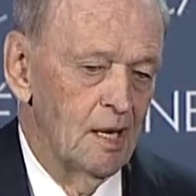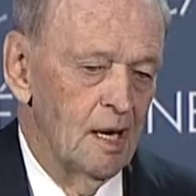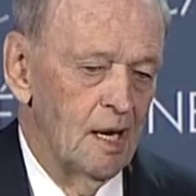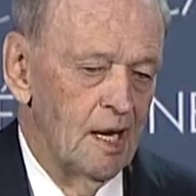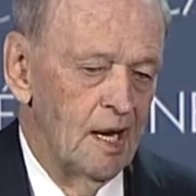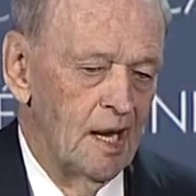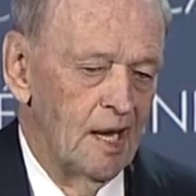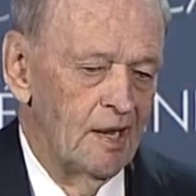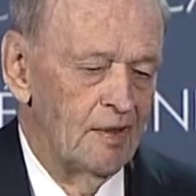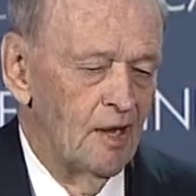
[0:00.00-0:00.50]

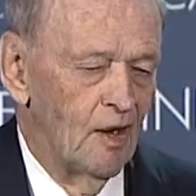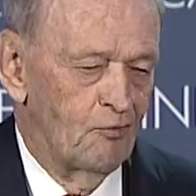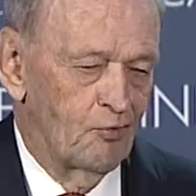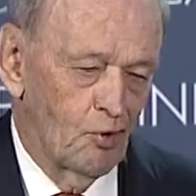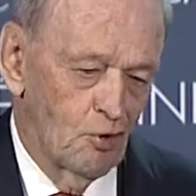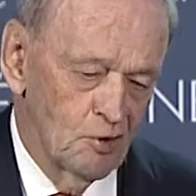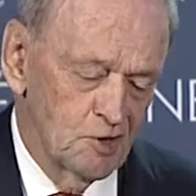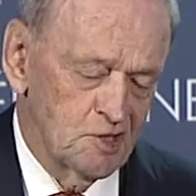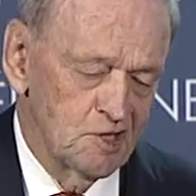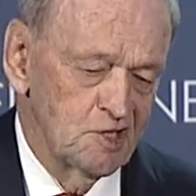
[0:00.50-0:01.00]
And, of
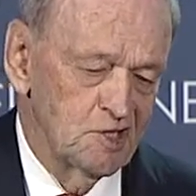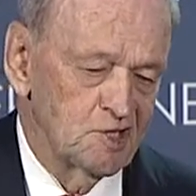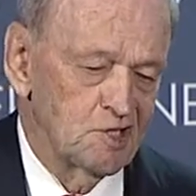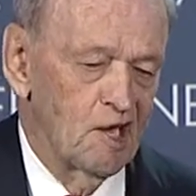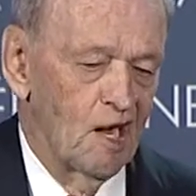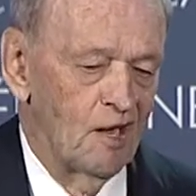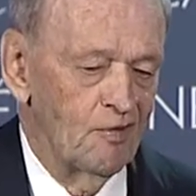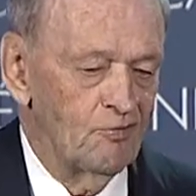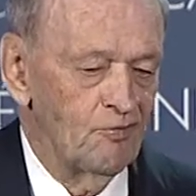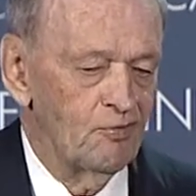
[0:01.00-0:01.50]
course, it's
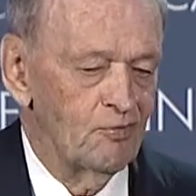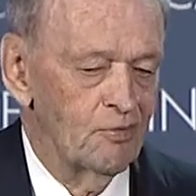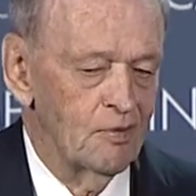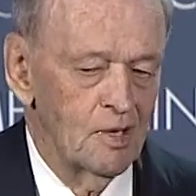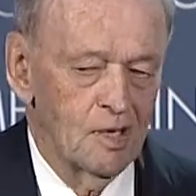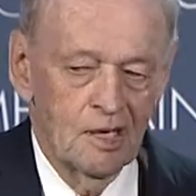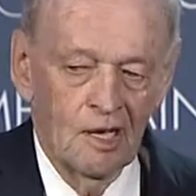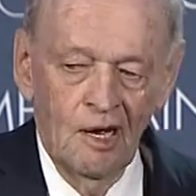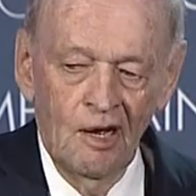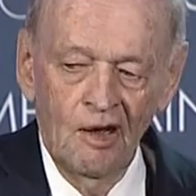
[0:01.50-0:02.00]
tough.
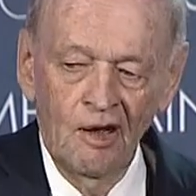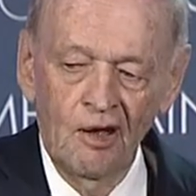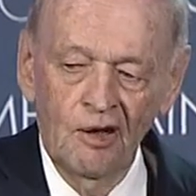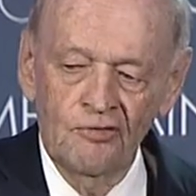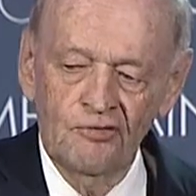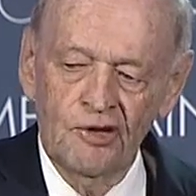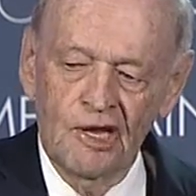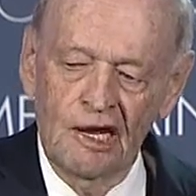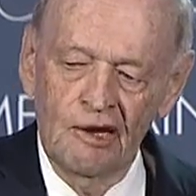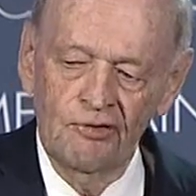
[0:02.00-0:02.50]

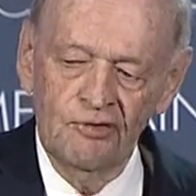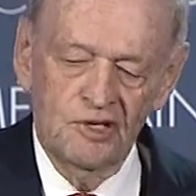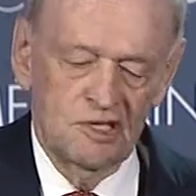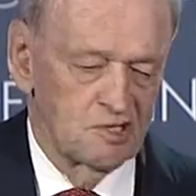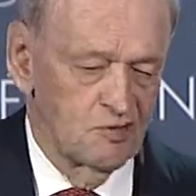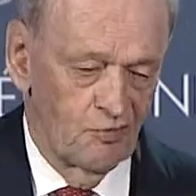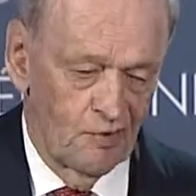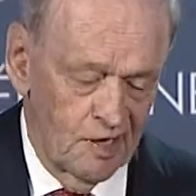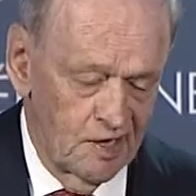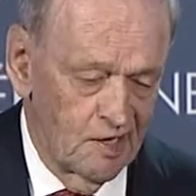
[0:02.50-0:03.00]
It's
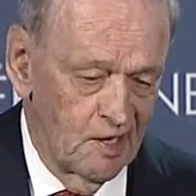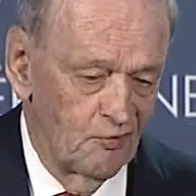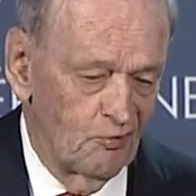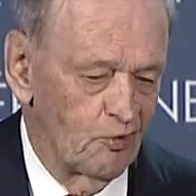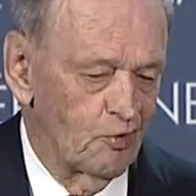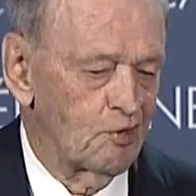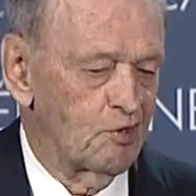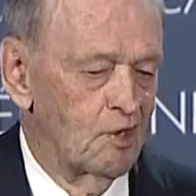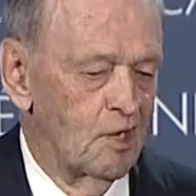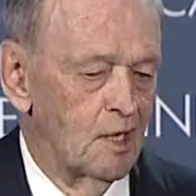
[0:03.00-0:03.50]
very
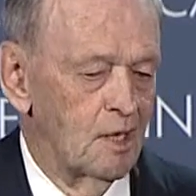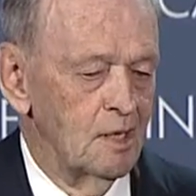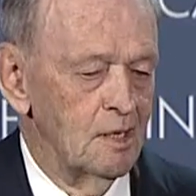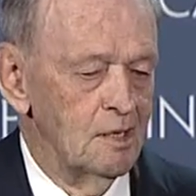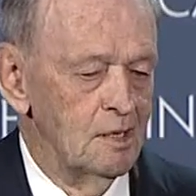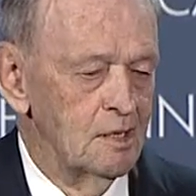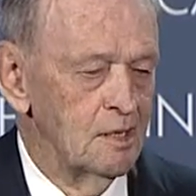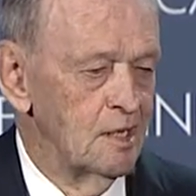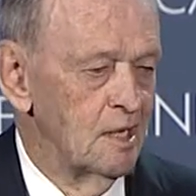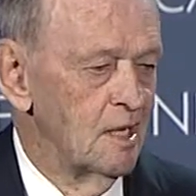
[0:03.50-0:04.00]
difficult.
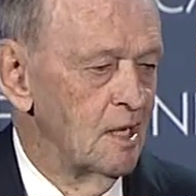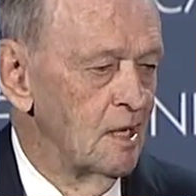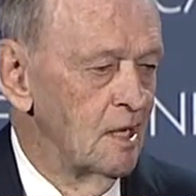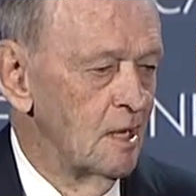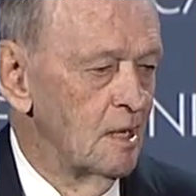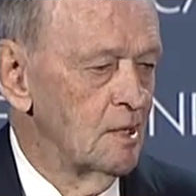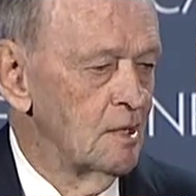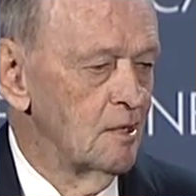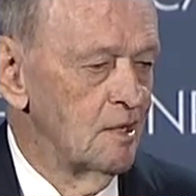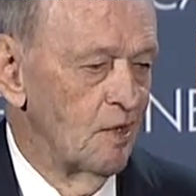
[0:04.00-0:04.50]

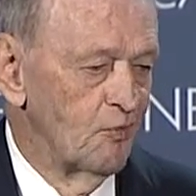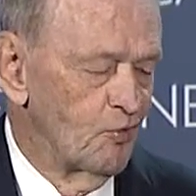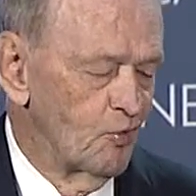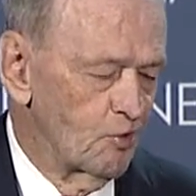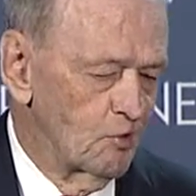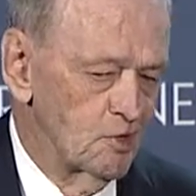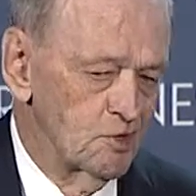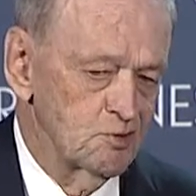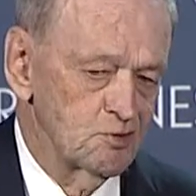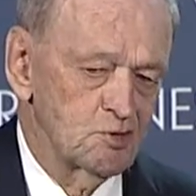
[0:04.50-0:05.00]

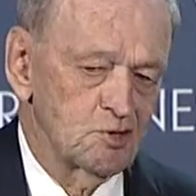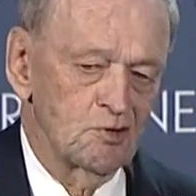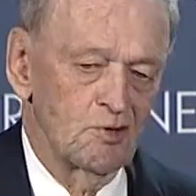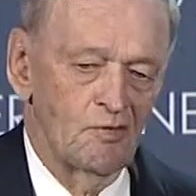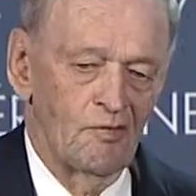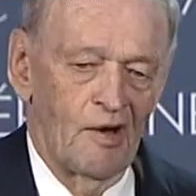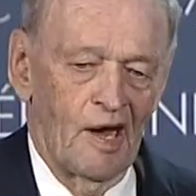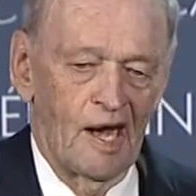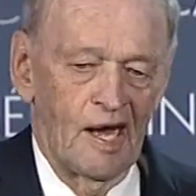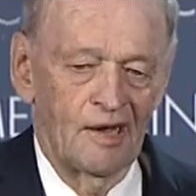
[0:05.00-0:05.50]
Difficult to
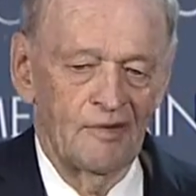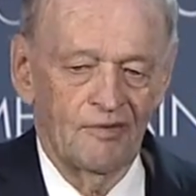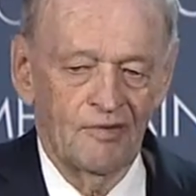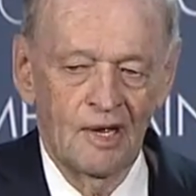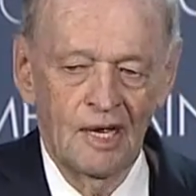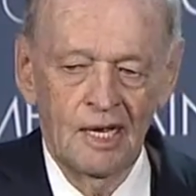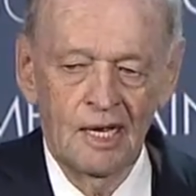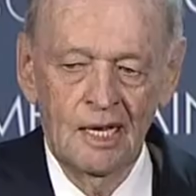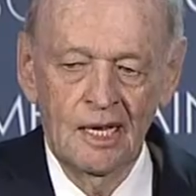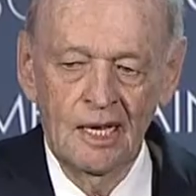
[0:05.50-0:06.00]
survive.
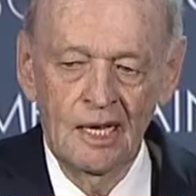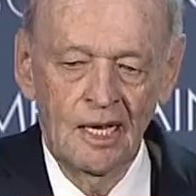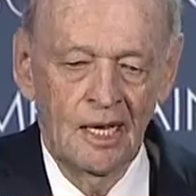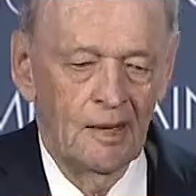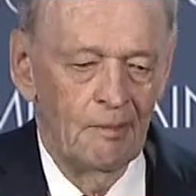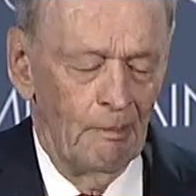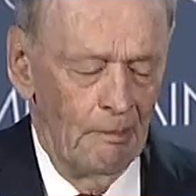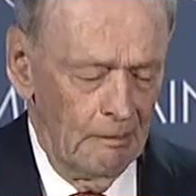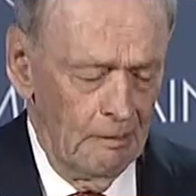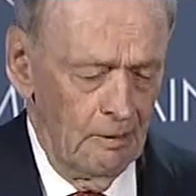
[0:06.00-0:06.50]

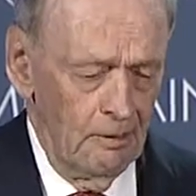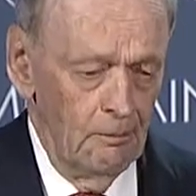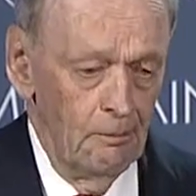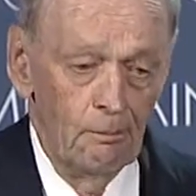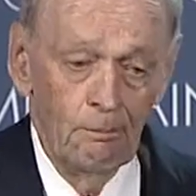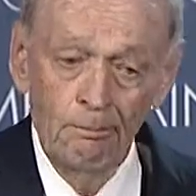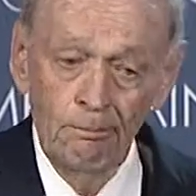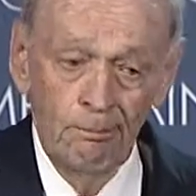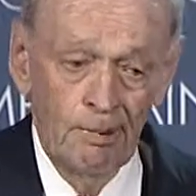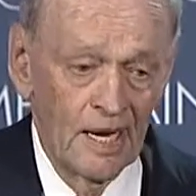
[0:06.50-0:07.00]

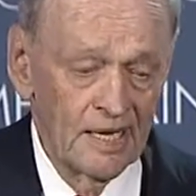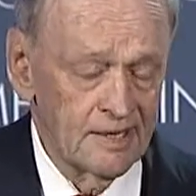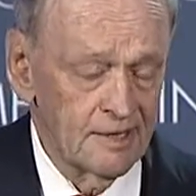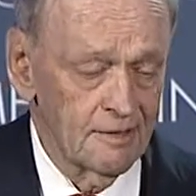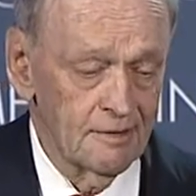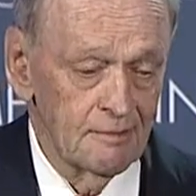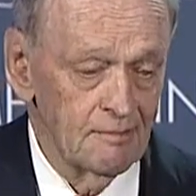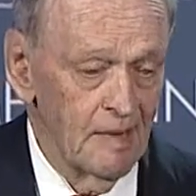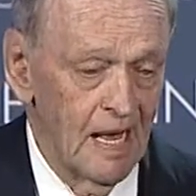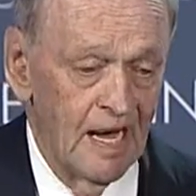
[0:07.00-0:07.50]
But
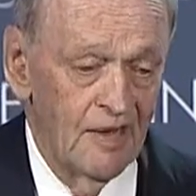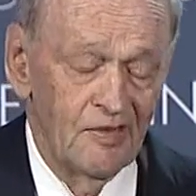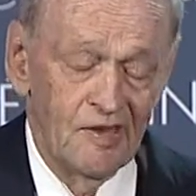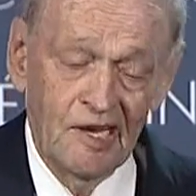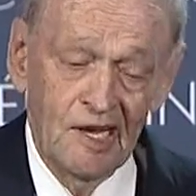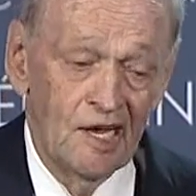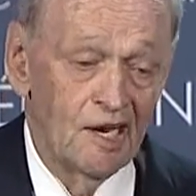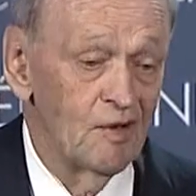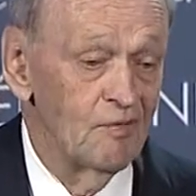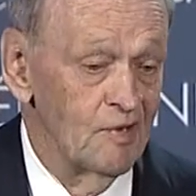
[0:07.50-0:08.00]
at
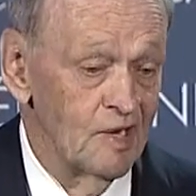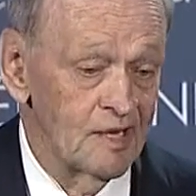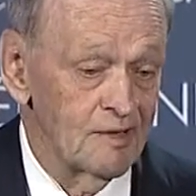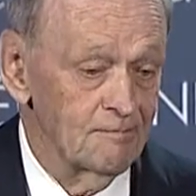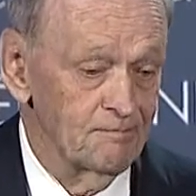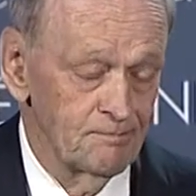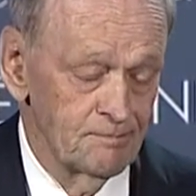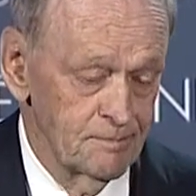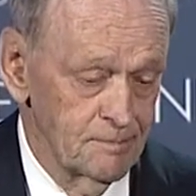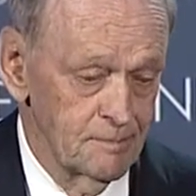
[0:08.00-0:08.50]
the end of it,
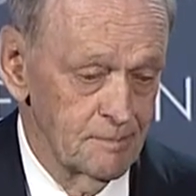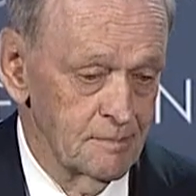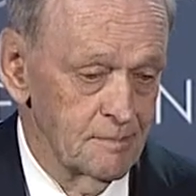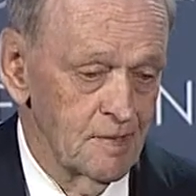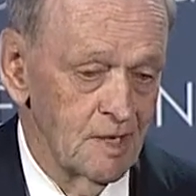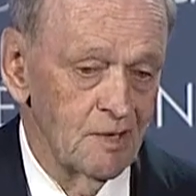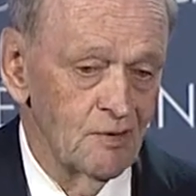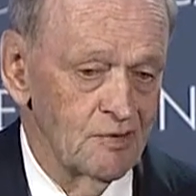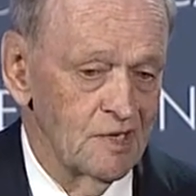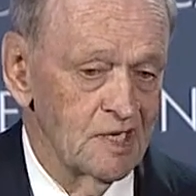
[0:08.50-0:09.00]

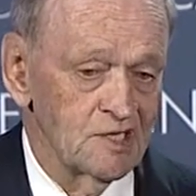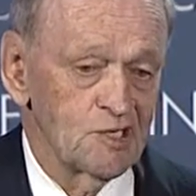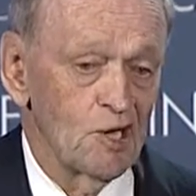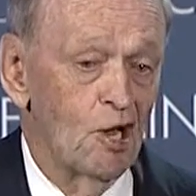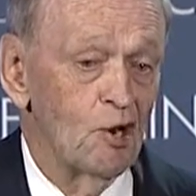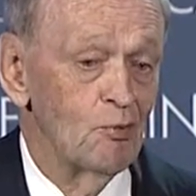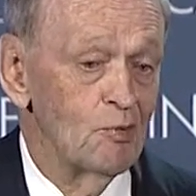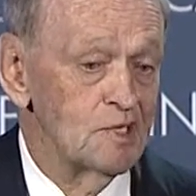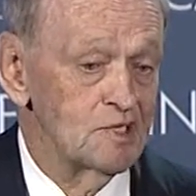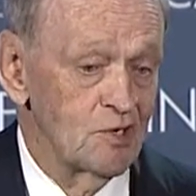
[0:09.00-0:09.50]
you know, there's
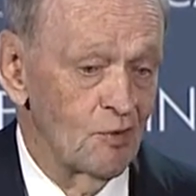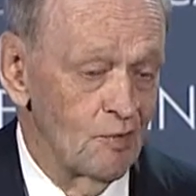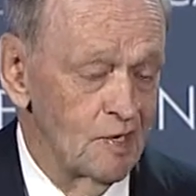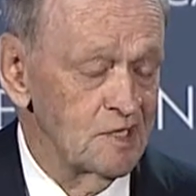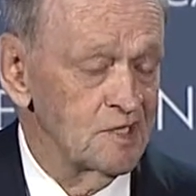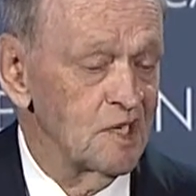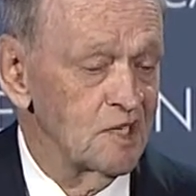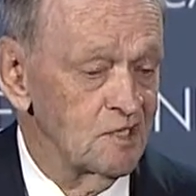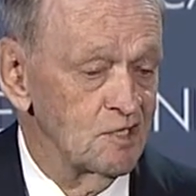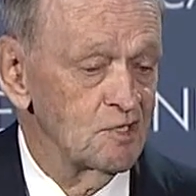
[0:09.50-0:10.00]
always
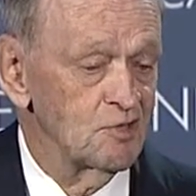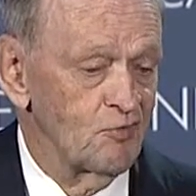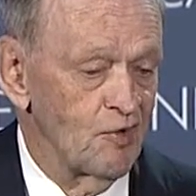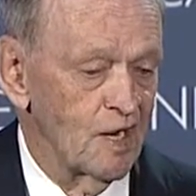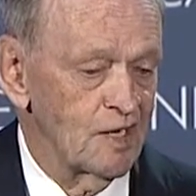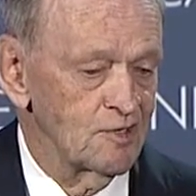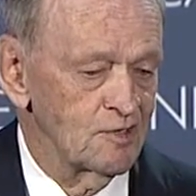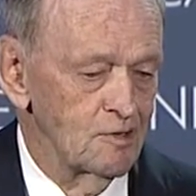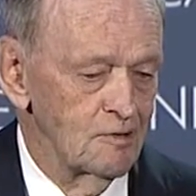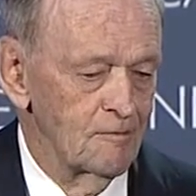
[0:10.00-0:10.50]
great
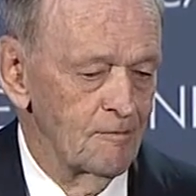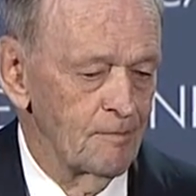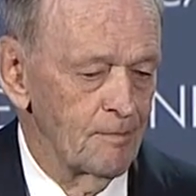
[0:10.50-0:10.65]
satisfaction.